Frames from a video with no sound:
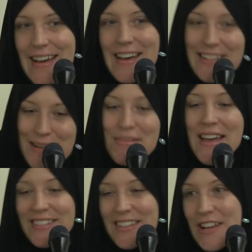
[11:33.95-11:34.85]
The
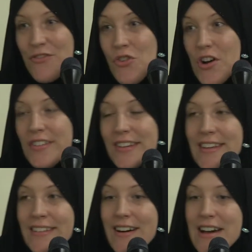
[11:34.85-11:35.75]
complexity, of course,
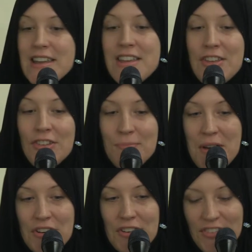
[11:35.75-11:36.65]
is on his
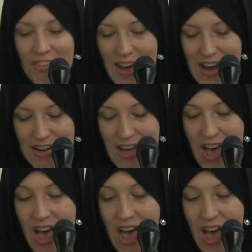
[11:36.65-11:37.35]
mother's side,